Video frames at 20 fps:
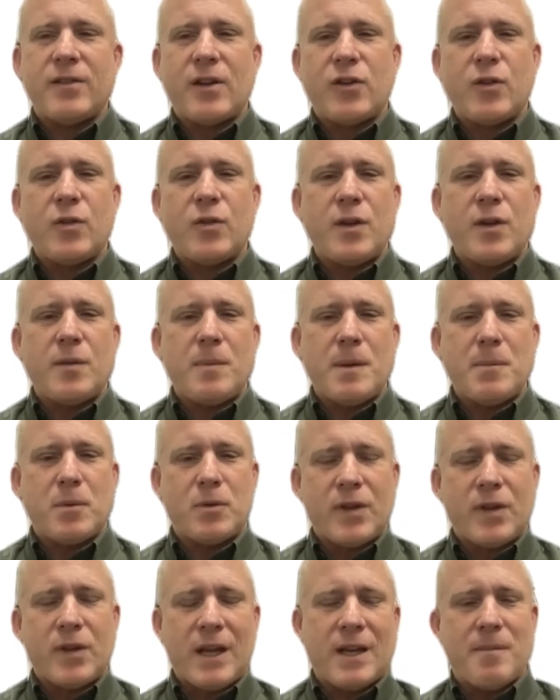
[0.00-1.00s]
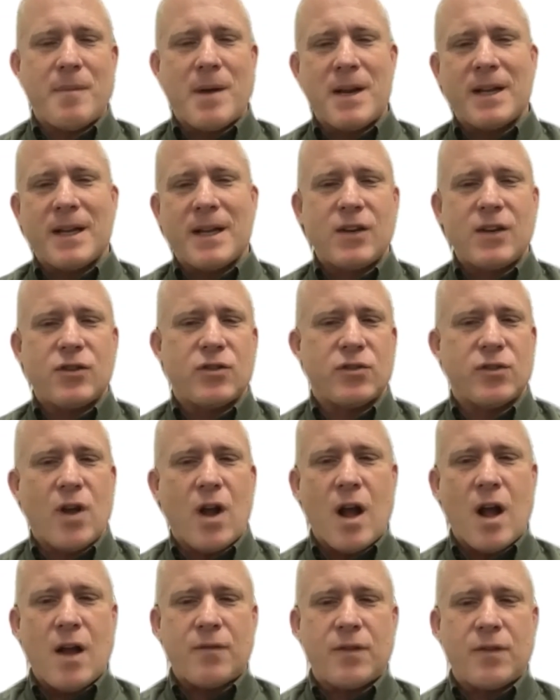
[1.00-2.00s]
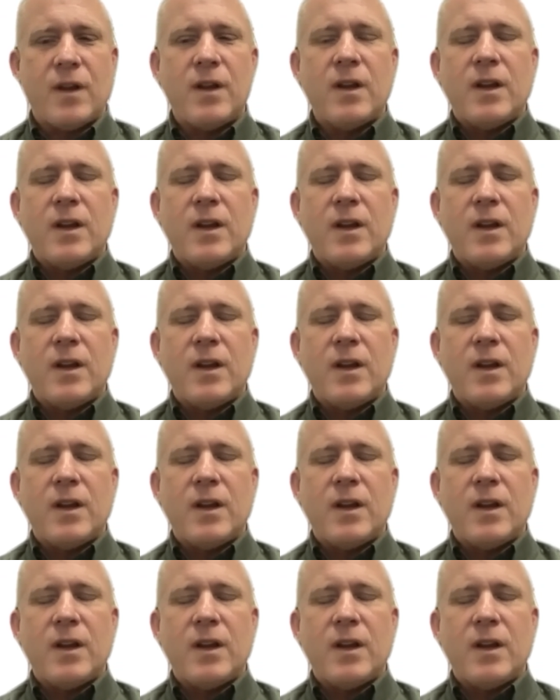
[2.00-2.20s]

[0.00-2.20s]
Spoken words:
and you see people taking medications off,